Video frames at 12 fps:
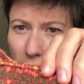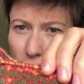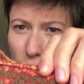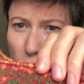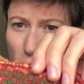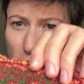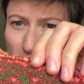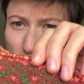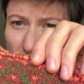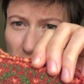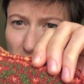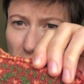Stormy,
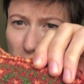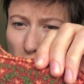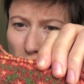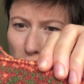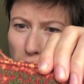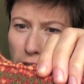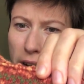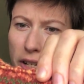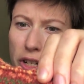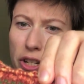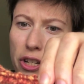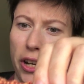which is the dark
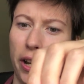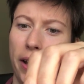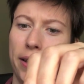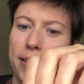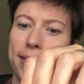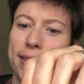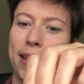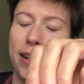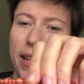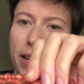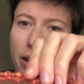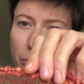orange, and
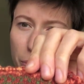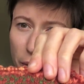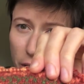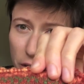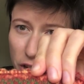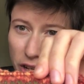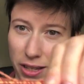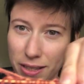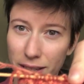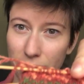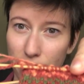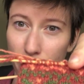Sunny, which
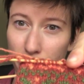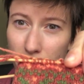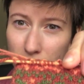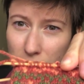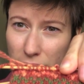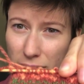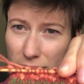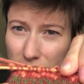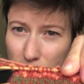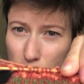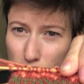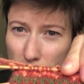is the
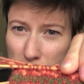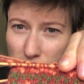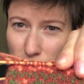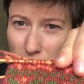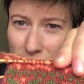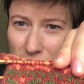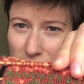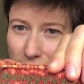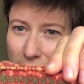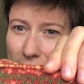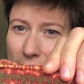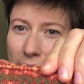bright orange
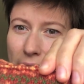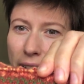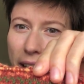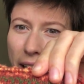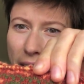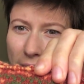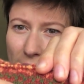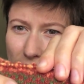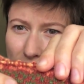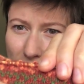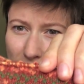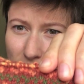there,
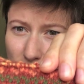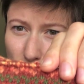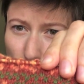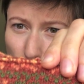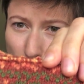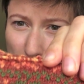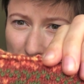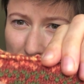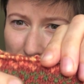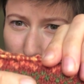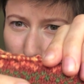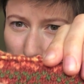and then Stormy
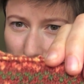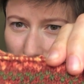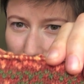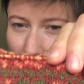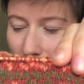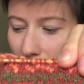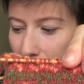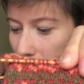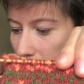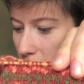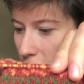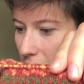Leaf, which is the
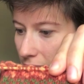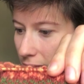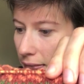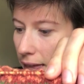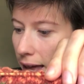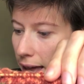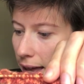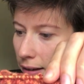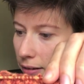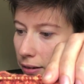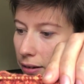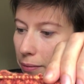lovely green there.
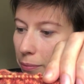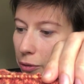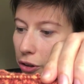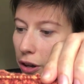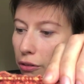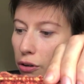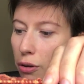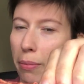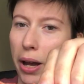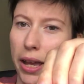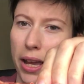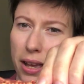And so I've got
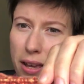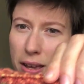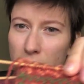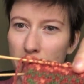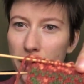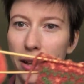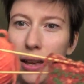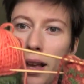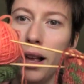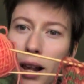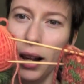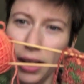my
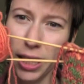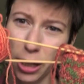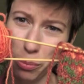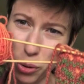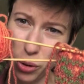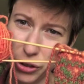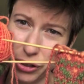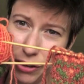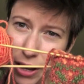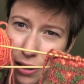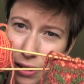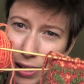little balls of
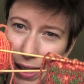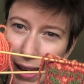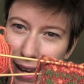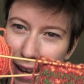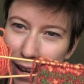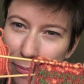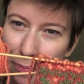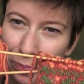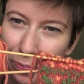yarn here.